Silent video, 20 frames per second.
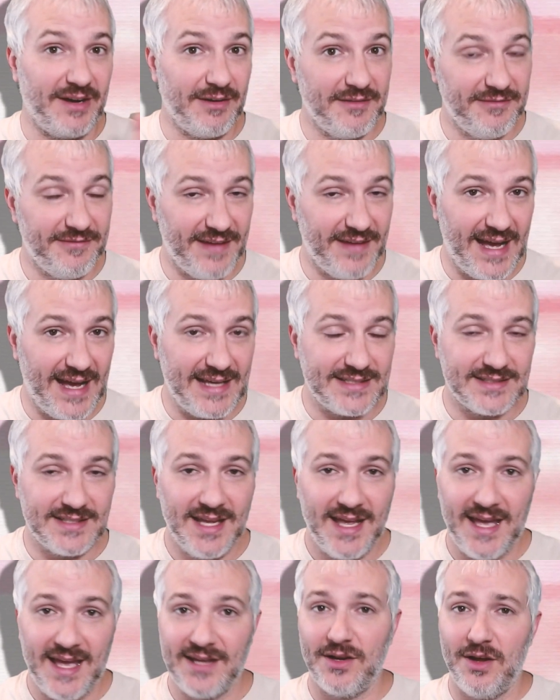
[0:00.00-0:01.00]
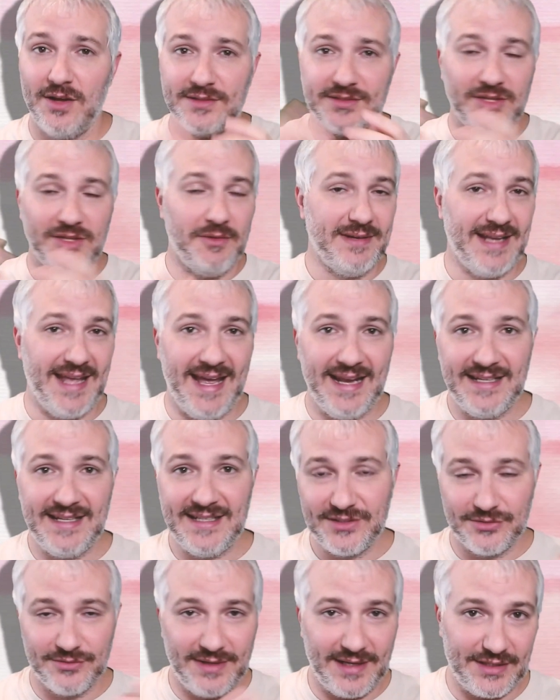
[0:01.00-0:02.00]
fast and also in
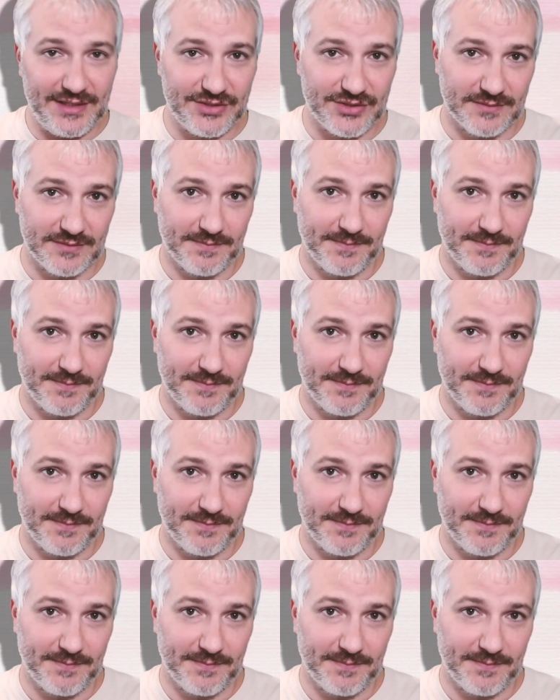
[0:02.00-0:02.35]
any direction.